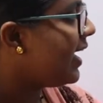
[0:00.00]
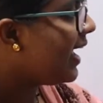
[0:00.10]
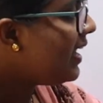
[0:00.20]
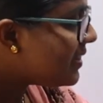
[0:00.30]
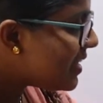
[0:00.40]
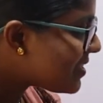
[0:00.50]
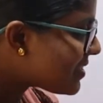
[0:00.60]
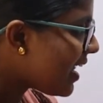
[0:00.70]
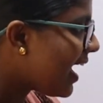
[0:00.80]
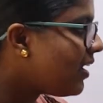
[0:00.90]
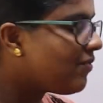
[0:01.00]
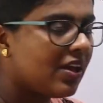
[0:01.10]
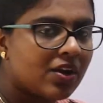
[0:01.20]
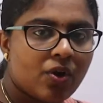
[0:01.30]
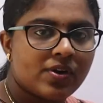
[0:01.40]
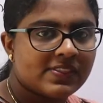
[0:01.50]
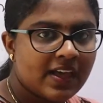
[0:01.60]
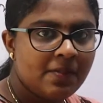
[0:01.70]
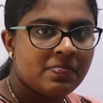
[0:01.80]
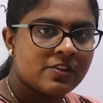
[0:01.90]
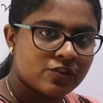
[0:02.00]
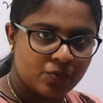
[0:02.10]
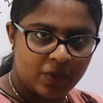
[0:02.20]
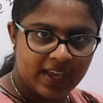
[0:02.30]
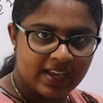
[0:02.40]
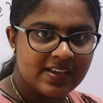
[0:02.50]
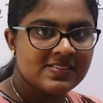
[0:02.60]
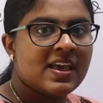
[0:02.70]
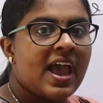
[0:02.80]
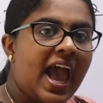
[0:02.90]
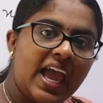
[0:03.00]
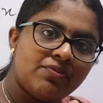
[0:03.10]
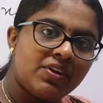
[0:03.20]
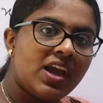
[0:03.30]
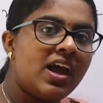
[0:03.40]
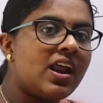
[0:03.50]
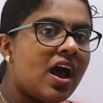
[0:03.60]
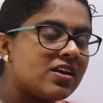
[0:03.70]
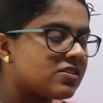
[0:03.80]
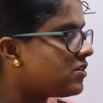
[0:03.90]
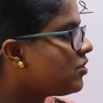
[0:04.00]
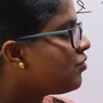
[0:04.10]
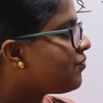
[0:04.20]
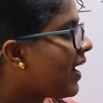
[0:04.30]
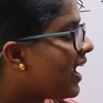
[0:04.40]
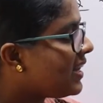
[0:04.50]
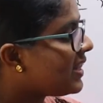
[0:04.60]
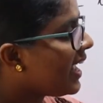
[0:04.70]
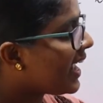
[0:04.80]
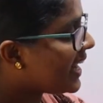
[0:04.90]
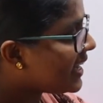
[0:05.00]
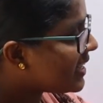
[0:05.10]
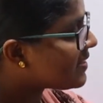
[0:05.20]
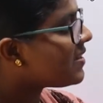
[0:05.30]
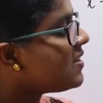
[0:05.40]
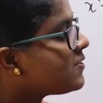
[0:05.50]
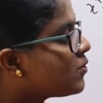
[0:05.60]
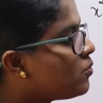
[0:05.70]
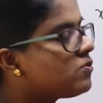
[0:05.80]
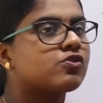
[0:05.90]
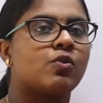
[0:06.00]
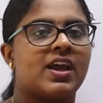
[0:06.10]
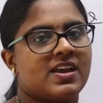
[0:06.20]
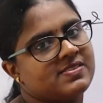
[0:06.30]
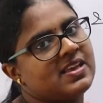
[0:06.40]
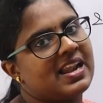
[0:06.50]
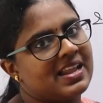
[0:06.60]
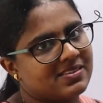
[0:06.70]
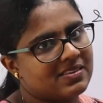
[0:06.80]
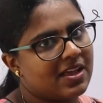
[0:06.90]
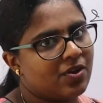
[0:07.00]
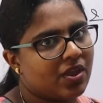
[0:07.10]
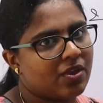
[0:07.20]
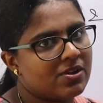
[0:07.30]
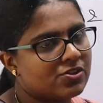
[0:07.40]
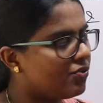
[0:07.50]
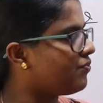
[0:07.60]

In this line we wrote the squares and we are asked to find the integers whose squares are less than or equal to